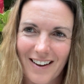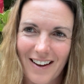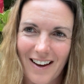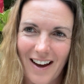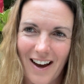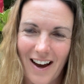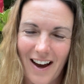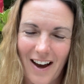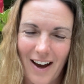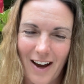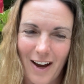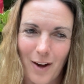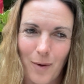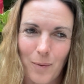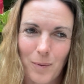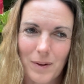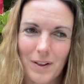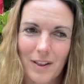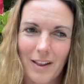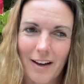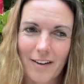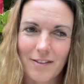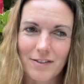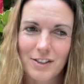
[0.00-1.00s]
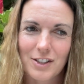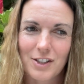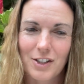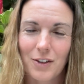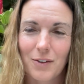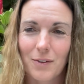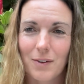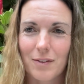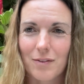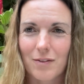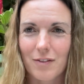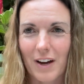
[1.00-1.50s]
I would love
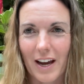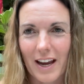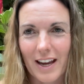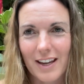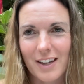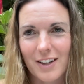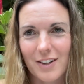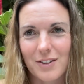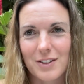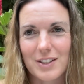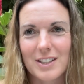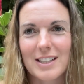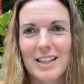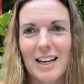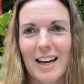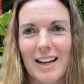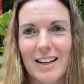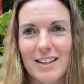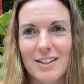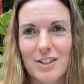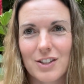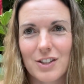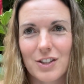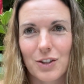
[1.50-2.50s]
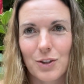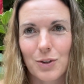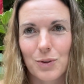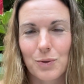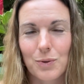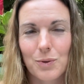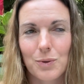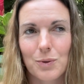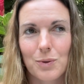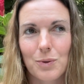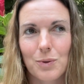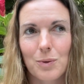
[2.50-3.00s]
to invite you today
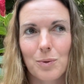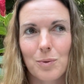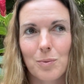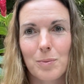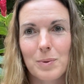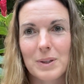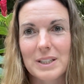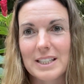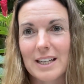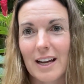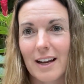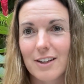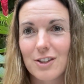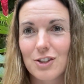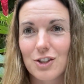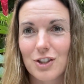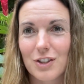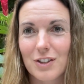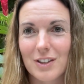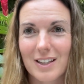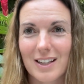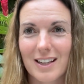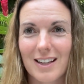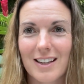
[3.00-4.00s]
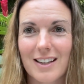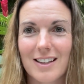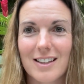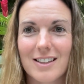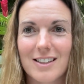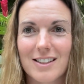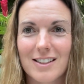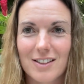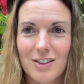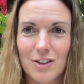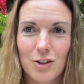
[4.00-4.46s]
to potentially